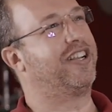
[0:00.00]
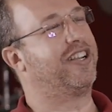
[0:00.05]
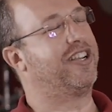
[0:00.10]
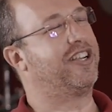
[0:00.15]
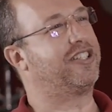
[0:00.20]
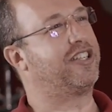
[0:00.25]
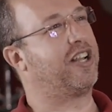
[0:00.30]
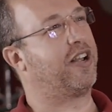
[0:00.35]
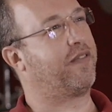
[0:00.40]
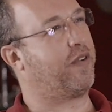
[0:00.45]

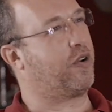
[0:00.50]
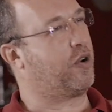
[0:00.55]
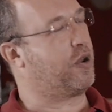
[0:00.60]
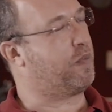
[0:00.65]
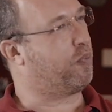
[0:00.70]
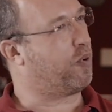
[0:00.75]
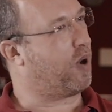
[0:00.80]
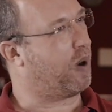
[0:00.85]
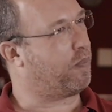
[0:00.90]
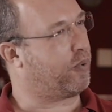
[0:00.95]
It's not very
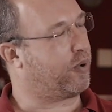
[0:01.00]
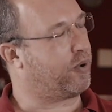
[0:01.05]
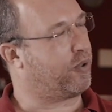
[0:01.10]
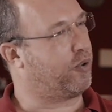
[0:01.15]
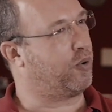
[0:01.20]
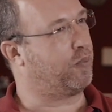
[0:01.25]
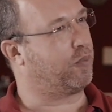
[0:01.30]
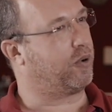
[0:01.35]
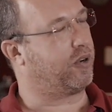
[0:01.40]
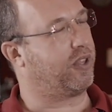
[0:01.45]
proper
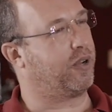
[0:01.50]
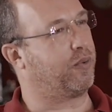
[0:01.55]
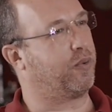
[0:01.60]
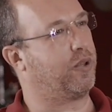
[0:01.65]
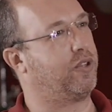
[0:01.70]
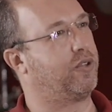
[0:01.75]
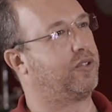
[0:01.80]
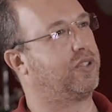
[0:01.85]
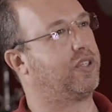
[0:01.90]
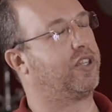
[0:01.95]
humor that we
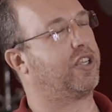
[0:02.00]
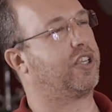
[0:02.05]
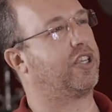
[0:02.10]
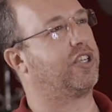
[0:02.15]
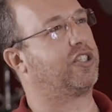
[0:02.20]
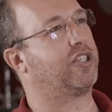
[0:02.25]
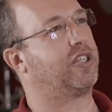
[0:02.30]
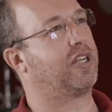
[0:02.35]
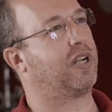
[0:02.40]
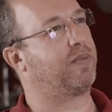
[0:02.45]
use in the
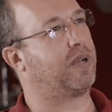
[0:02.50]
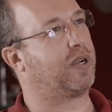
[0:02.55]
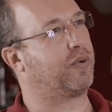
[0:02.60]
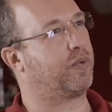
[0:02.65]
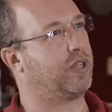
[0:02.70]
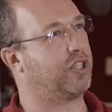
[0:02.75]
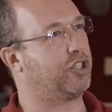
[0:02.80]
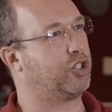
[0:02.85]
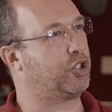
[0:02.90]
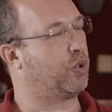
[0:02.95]
kitchen. I'm not
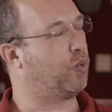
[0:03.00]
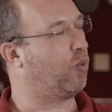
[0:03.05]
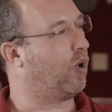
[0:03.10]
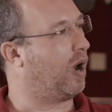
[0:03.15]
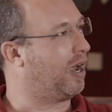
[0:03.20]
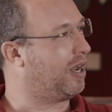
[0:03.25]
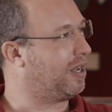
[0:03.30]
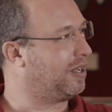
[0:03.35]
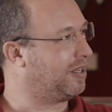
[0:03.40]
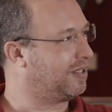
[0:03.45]
really sure
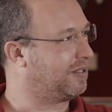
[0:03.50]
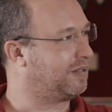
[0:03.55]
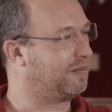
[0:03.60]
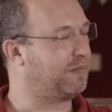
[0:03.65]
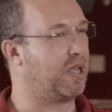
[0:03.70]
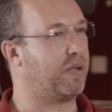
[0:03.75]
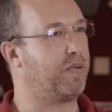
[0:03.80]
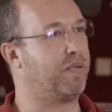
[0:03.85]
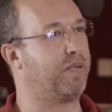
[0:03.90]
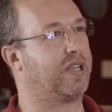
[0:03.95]
why.
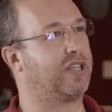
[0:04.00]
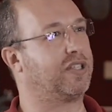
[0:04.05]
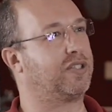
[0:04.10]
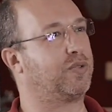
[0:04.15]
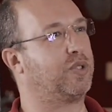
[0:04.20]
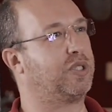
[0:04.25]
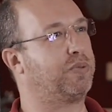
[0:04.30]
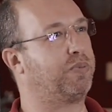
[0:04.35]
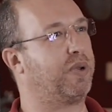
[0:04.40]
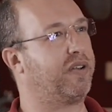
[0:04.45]
Maybe because
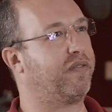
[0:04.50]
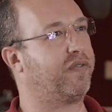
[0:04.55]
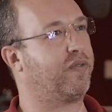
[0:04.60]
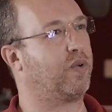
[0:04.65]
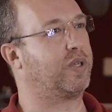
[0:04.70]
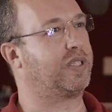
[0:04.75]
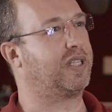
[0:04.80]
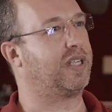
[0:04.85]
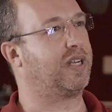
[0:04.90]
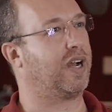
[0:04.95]
we spend
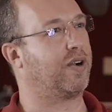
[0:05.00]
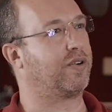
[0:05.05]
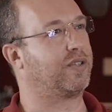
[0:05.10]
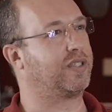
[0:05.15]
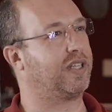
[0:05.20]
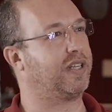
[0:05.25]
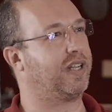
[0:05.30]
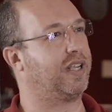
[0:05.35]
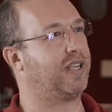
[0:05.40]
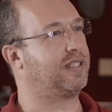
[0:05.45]
14 hours
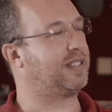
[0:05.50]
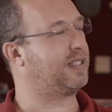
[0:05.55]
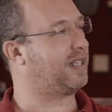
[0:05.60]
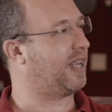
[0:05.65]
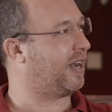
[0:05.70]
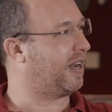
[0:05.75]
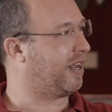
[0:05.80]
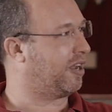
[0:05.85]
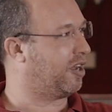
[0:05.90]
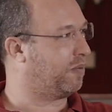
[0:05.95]
a day
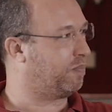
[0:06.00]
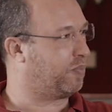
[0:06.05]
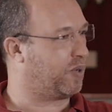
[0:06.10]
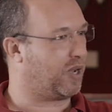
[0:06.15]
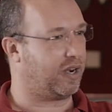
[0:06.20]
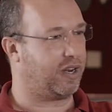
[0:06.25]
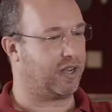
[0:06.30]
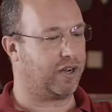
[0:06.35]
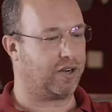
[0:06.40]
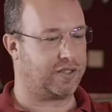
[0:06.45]
standing up,
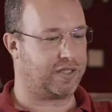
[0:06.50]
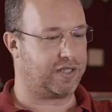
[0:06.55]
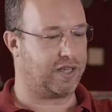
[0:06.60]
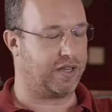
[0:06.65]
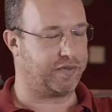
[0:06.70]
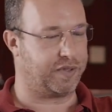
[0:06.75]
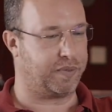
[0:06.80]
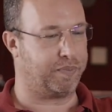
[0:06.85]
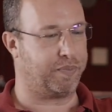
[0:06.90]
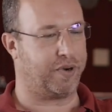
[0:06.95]
cutting
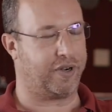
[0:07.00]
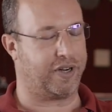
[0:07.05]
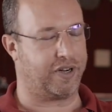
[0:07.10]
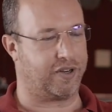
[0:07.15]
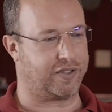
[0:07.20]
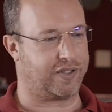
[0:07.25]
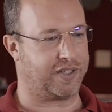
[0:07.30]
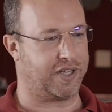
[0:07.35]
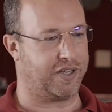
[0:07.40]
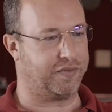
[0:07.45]
ourselves and burning
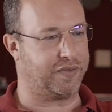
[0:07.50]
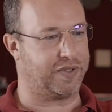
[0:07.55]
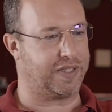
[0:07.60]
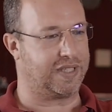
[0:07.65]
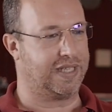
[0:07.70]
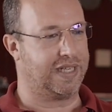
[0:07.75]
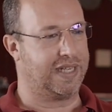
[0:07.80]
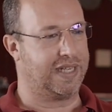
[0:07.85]
ourselves.